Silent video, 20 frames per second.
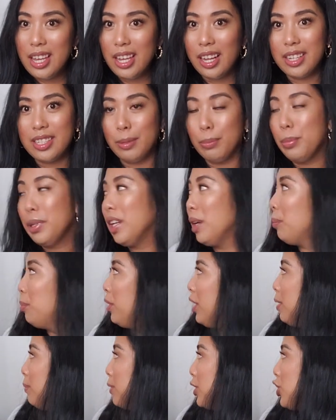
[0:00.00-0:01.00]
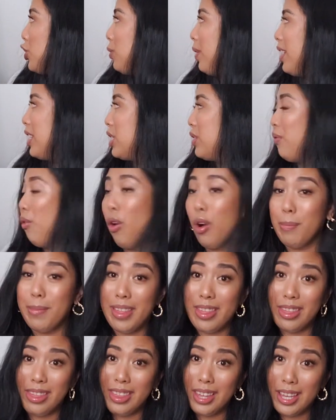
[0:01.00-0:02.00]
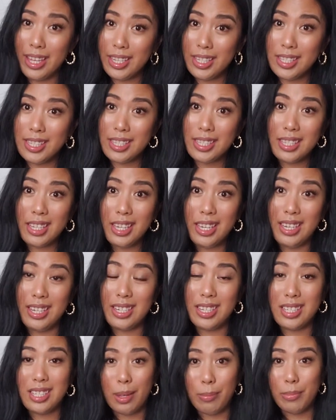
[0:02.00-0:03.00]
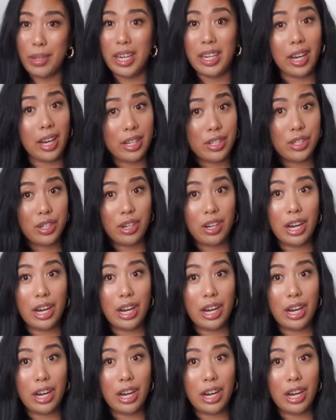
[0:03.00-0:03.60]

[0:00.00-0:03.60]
because I'm going to pretty much transform this into something nicer.